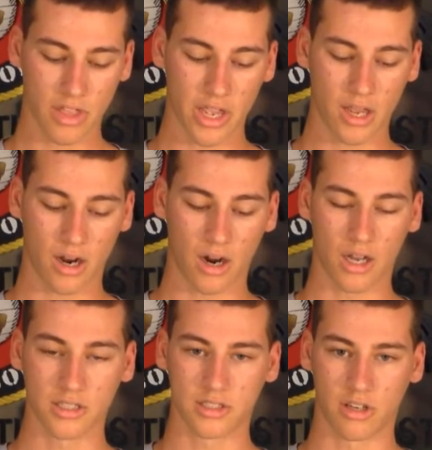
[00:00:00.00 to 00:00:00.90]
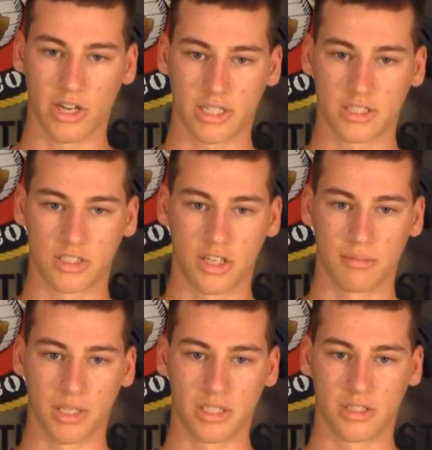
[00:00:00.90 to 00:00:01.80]
They are also
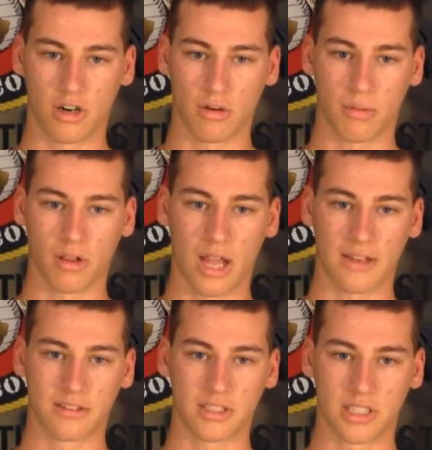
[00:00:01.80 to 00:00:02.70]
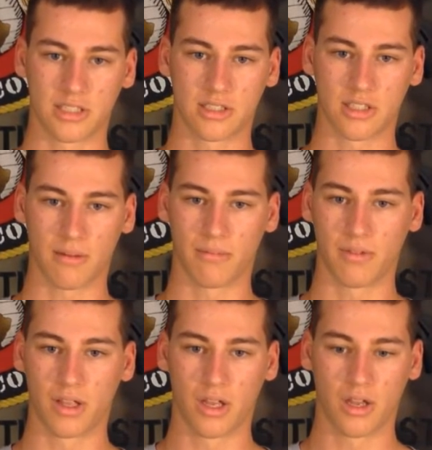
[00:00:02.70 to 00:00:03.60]
extremely durable. I've seen some